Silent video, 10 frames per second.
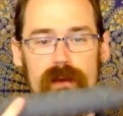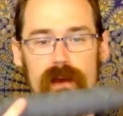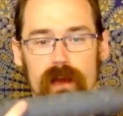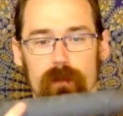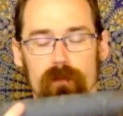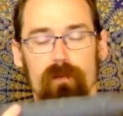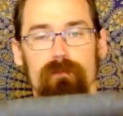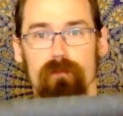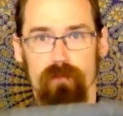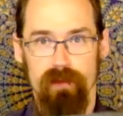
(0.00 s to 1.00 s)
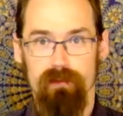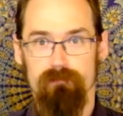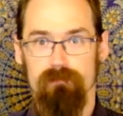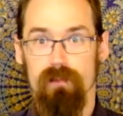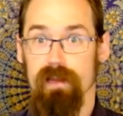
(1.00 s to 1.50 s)
And the wonderful thing,
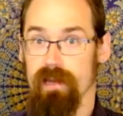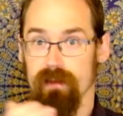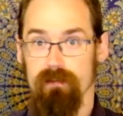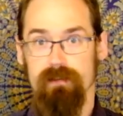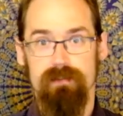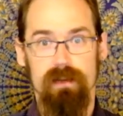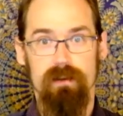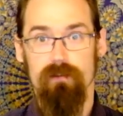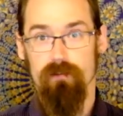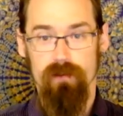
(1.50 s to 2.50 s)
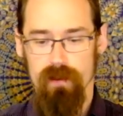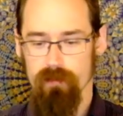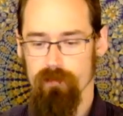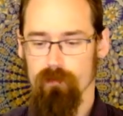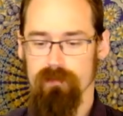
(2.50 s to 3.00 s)
like our katana or our
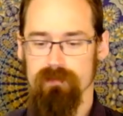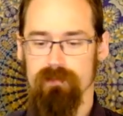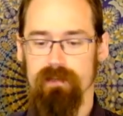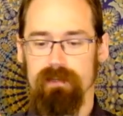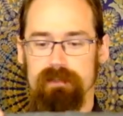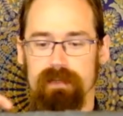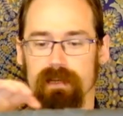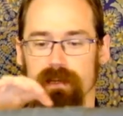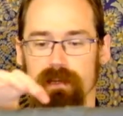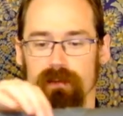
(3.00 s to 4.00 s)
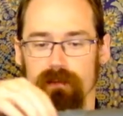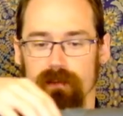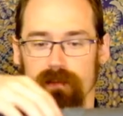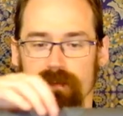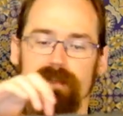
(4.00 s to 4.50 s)
other ones, you can see
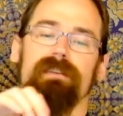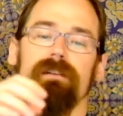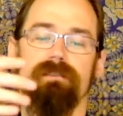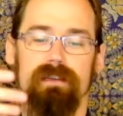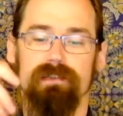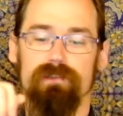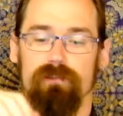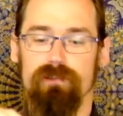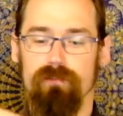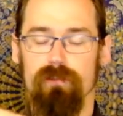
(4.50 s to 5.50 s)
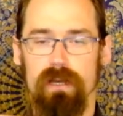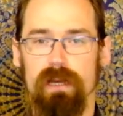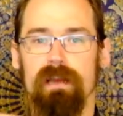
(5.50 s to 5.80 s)
that the detail is actually so strong